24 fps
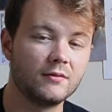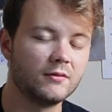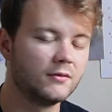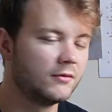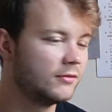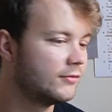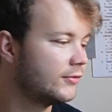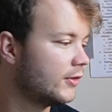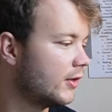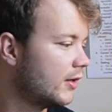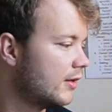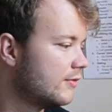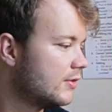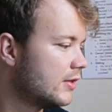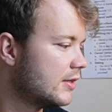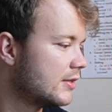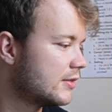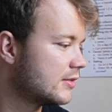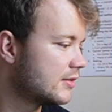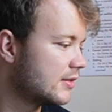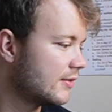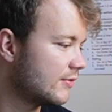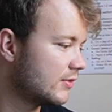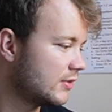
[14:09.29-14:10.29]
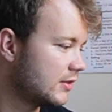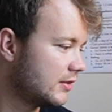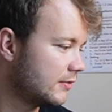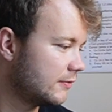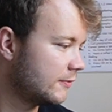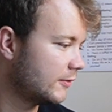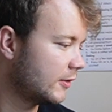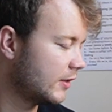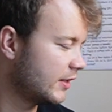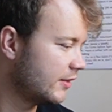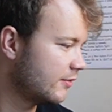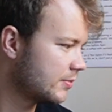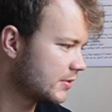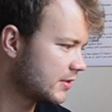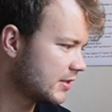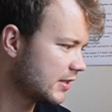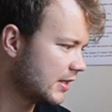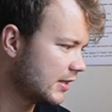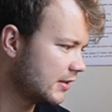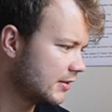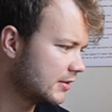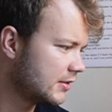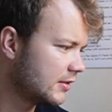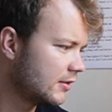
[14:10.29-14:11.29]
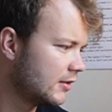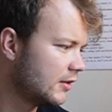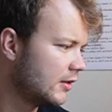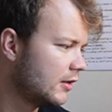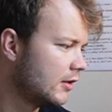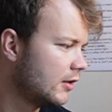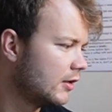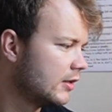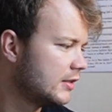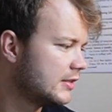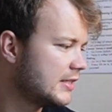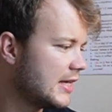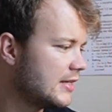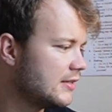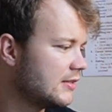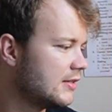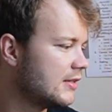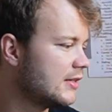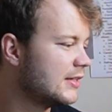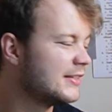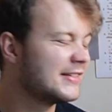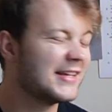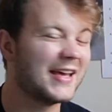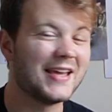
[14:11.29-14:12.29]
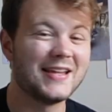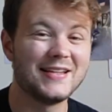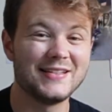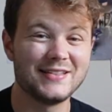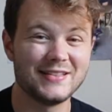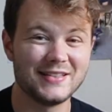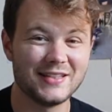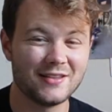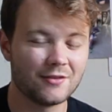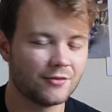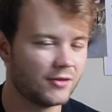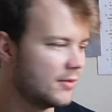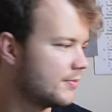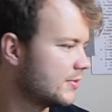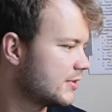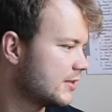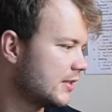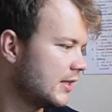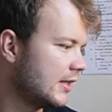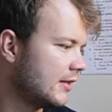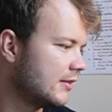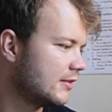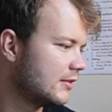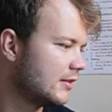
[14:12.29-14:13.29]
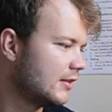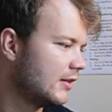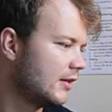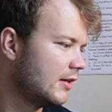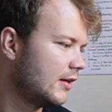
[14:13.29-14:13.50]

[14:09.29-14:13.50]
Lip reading: 5 years 75%, 10 years 83%,